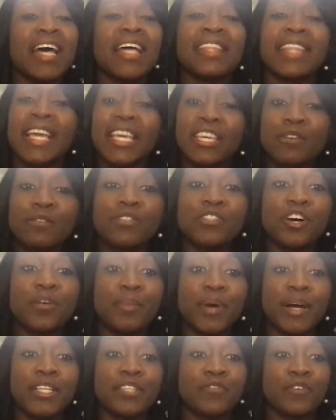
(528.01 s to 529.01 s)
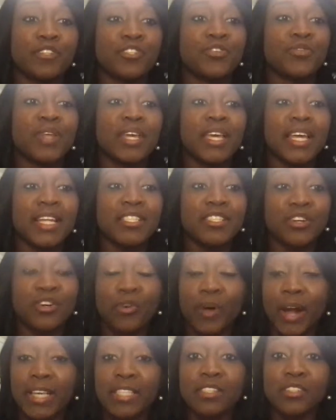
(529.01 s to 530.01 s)
Thank you so much for tuning in to
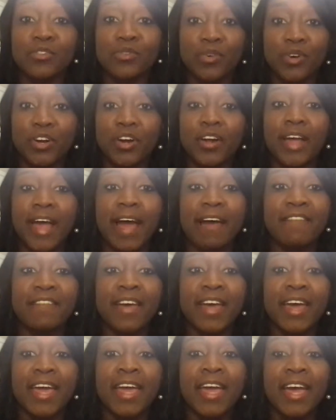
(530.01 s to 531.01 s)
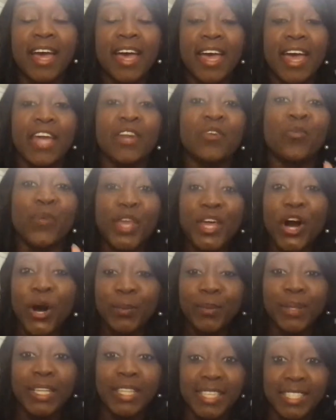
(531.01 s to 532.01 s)
Crisis Corner Cafe. And we
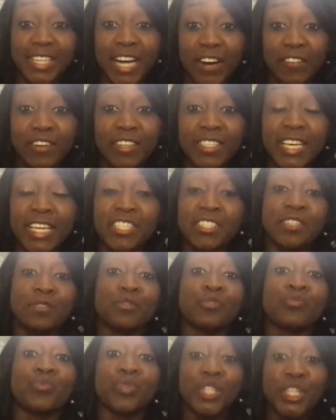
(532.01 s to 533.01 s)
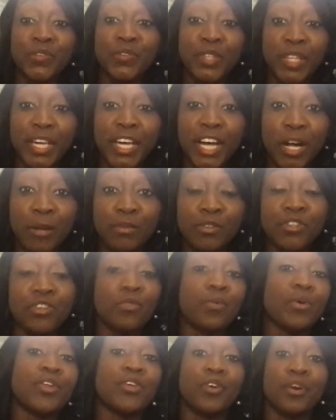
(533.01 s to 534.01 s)
hope that this conversation has really, really helped
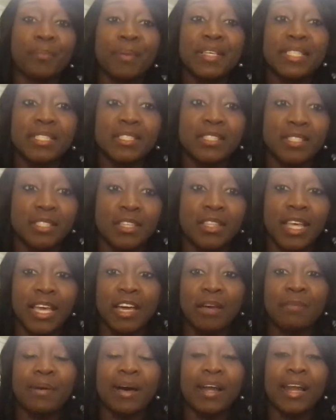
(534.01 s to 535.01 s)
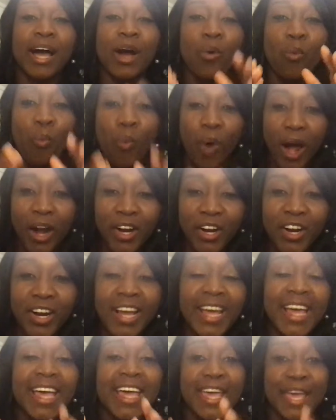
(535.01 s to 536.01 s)
you and your businesses to think about how water
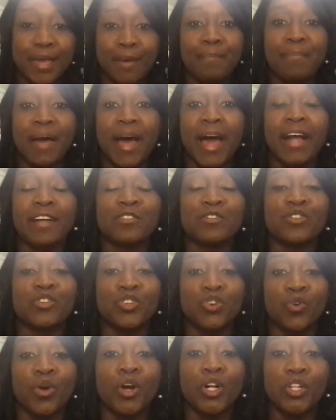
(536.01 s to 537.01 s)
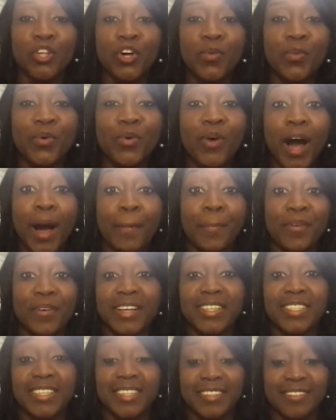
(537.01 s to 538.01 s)
impacts your global
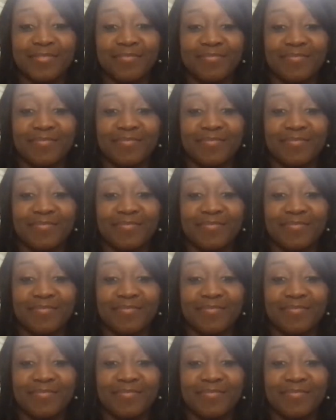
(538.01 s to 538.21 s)
operation.